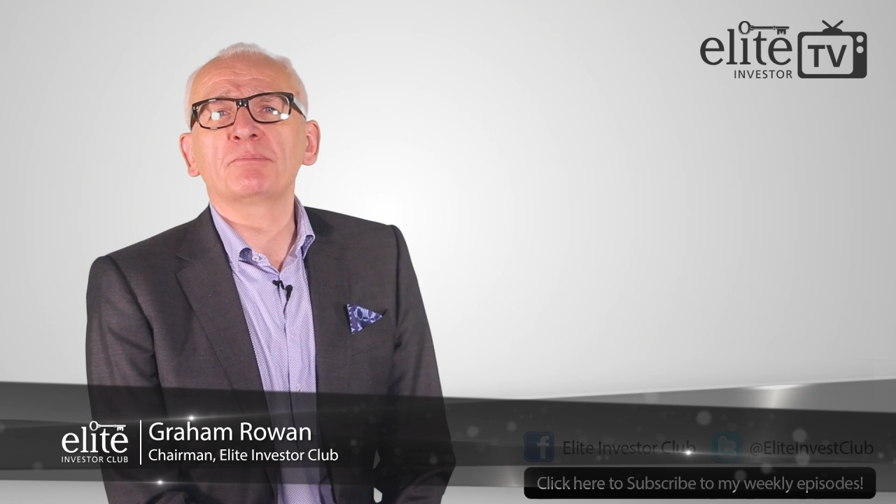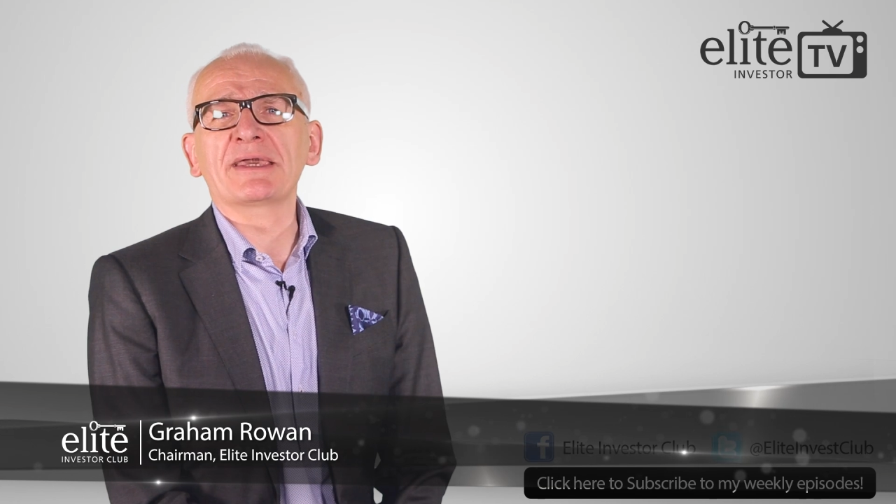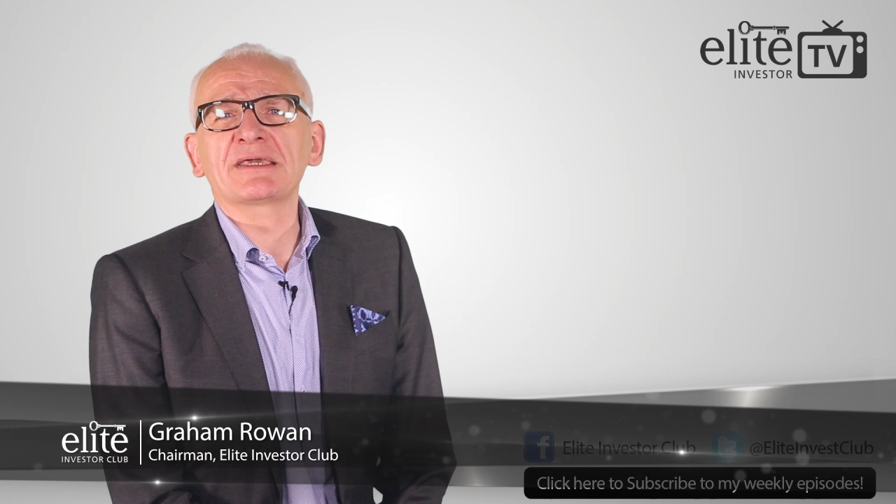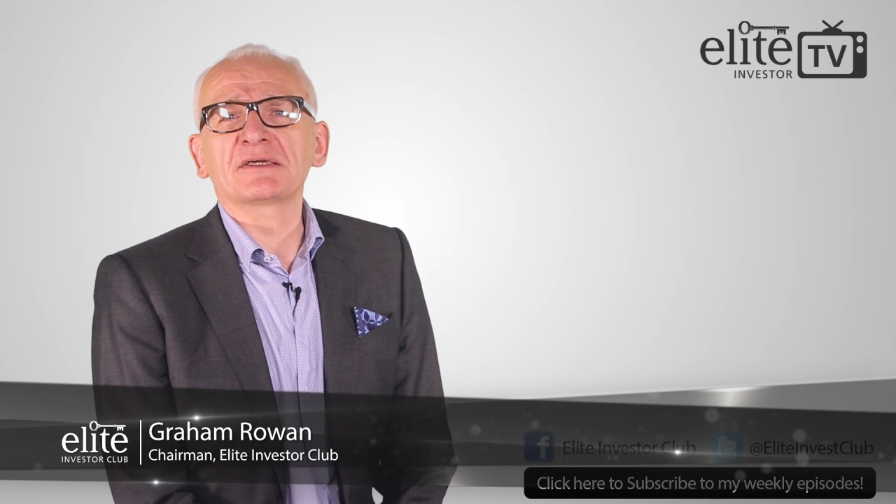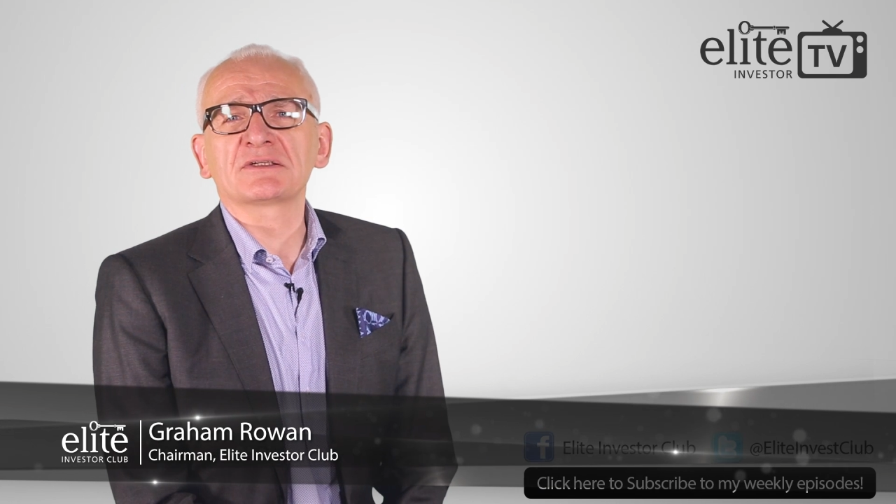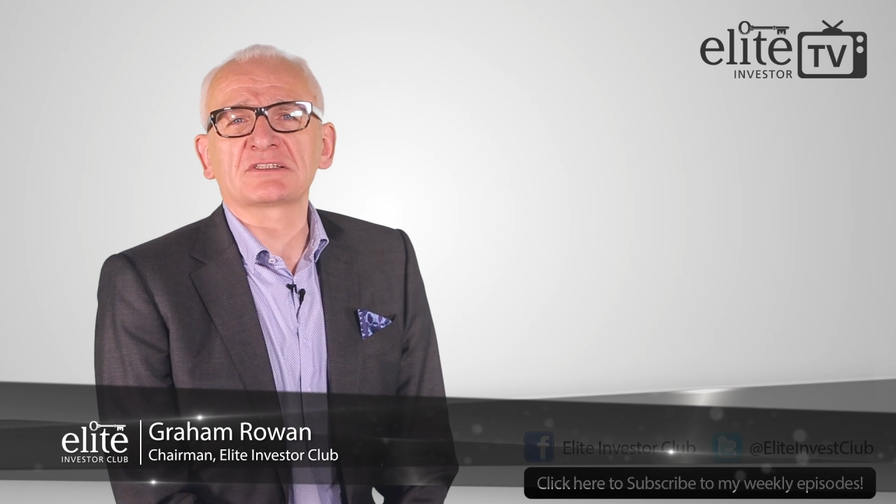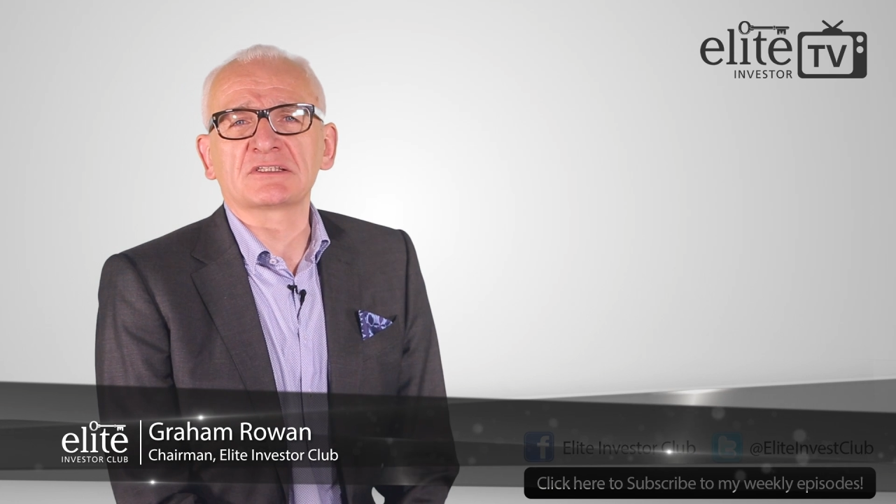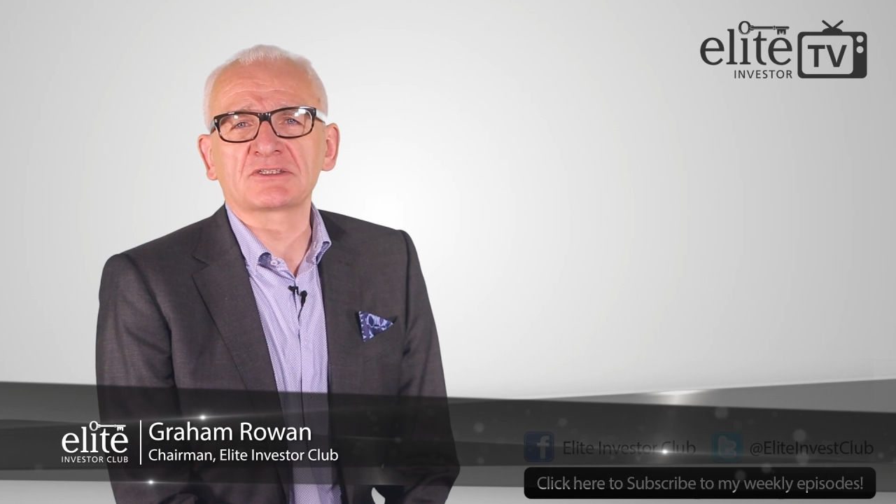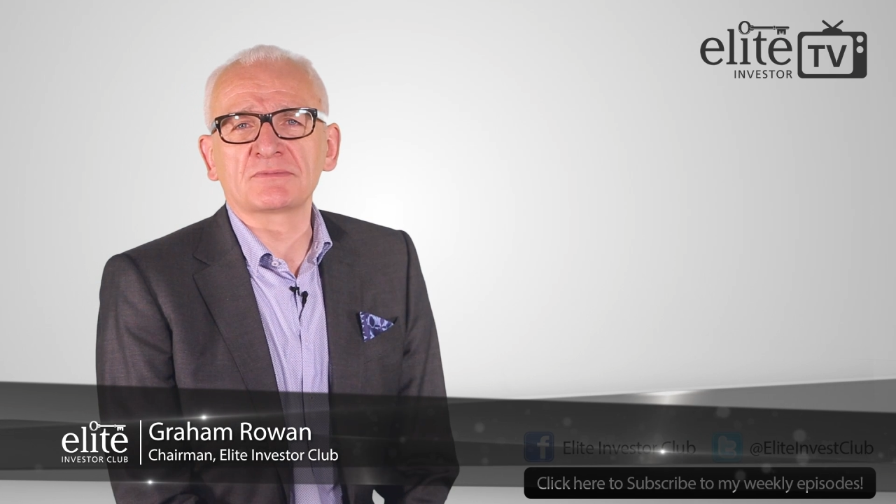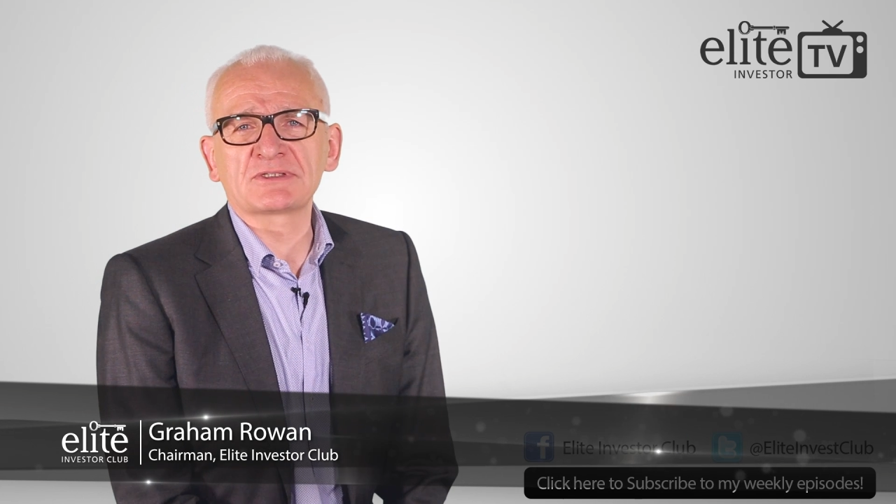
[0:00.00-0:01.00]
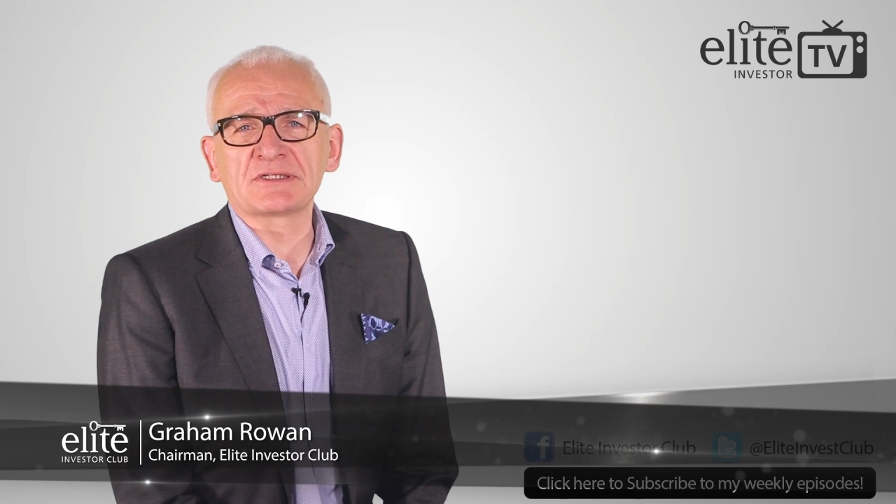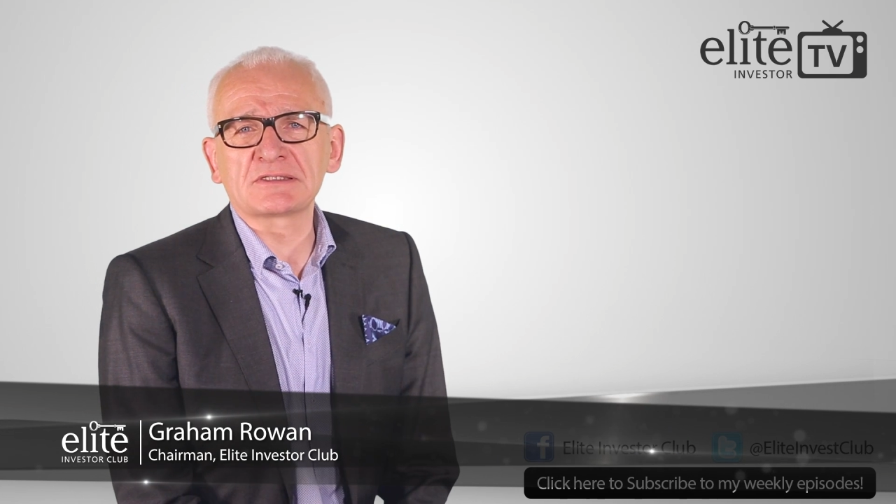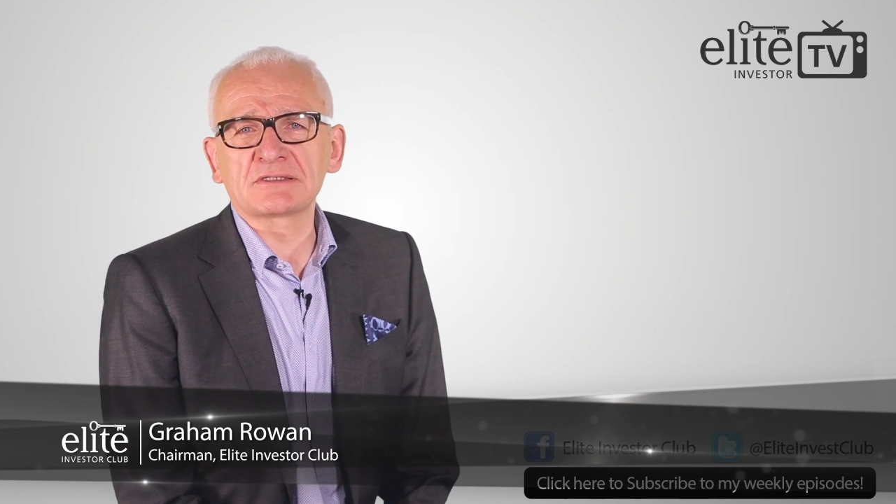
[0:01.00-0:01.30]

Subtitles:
banking system since